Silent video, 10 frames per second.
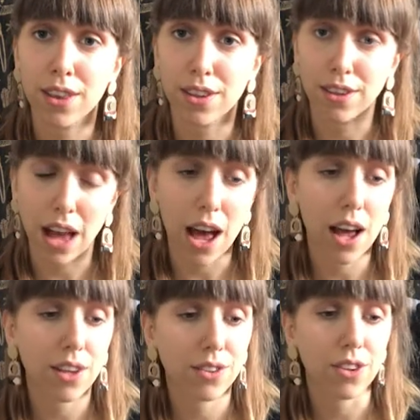this
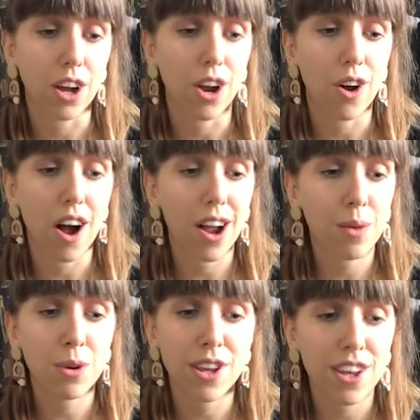hair, so I
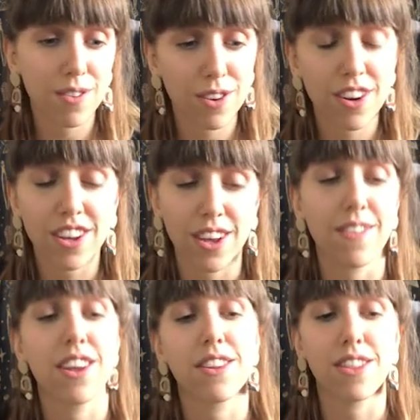would even give
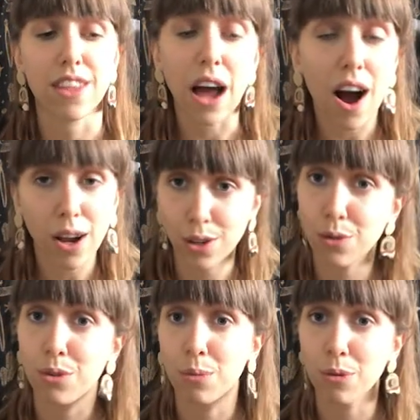it the highest
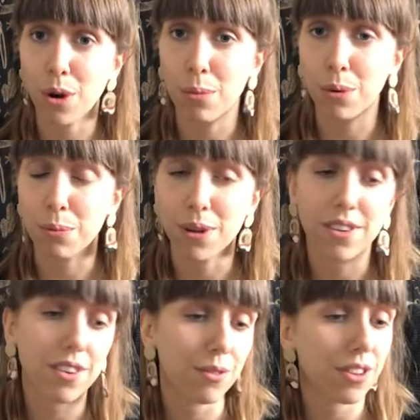form of
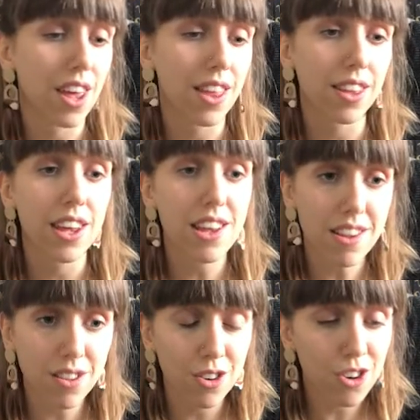compliment of saying that it
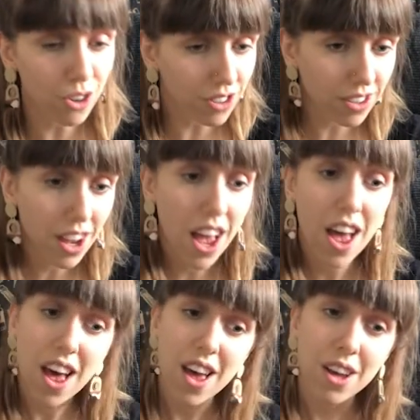is not
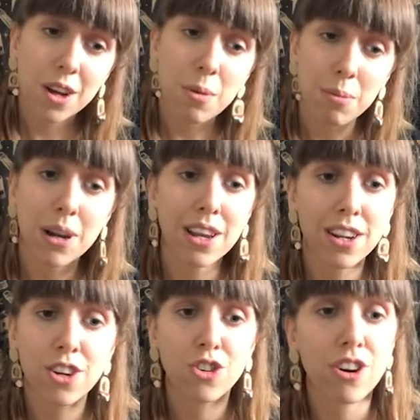
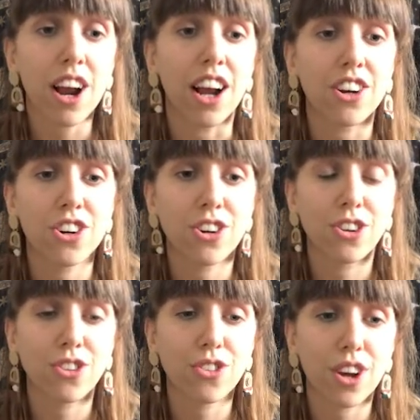completely trash.
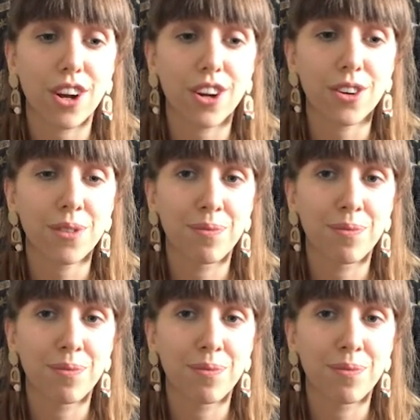So